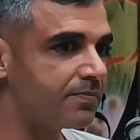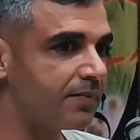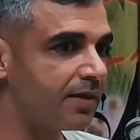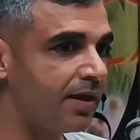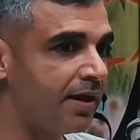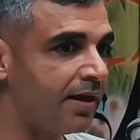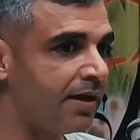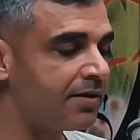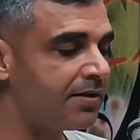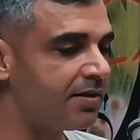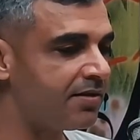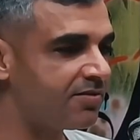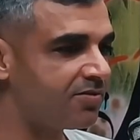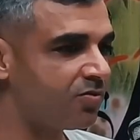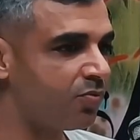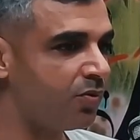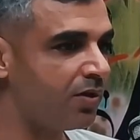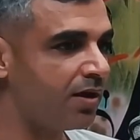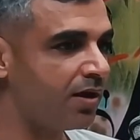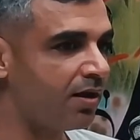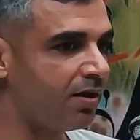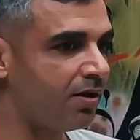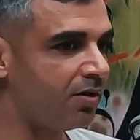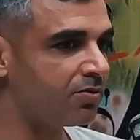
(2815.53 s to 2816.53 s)
And he's doing
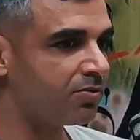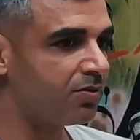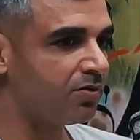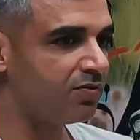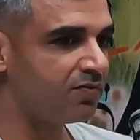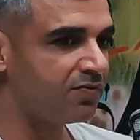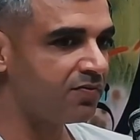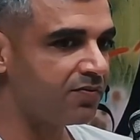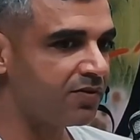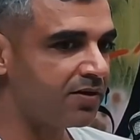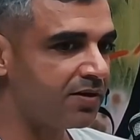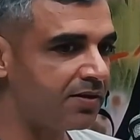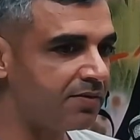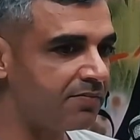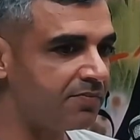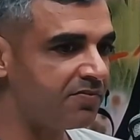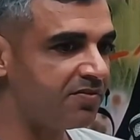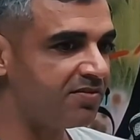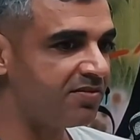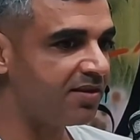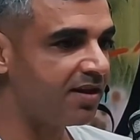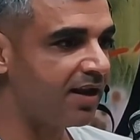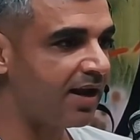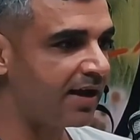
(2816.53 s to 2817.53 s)
a lot of
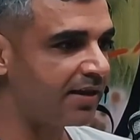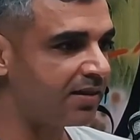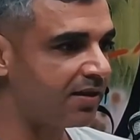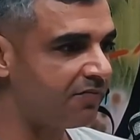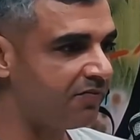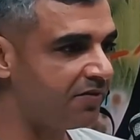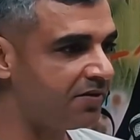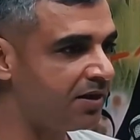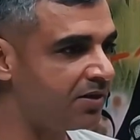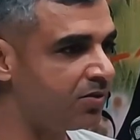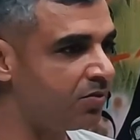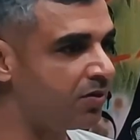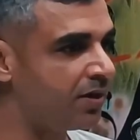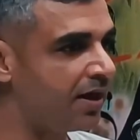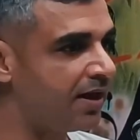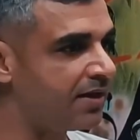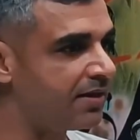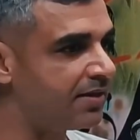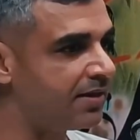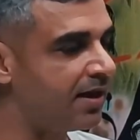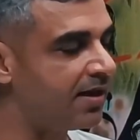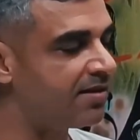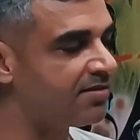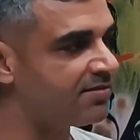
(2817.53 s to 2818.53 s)
physical activity to get
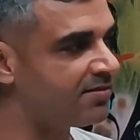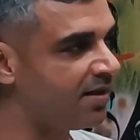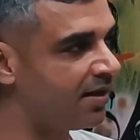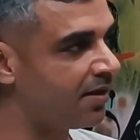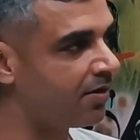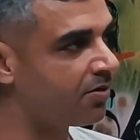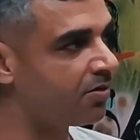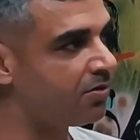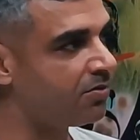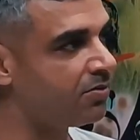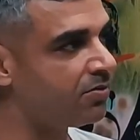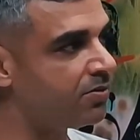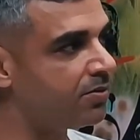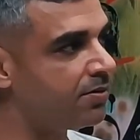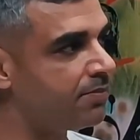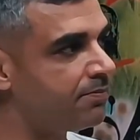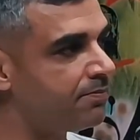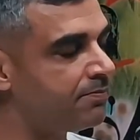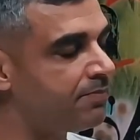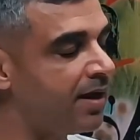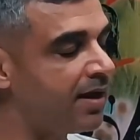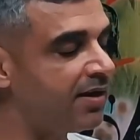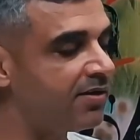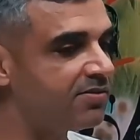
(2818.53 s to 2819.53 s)
that synchro
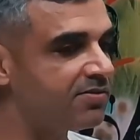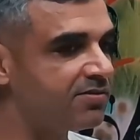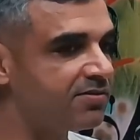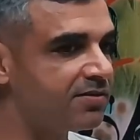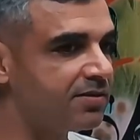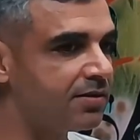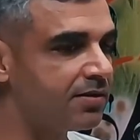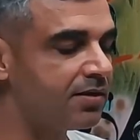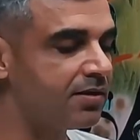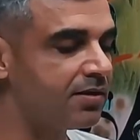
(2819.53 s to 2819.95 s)
balanced.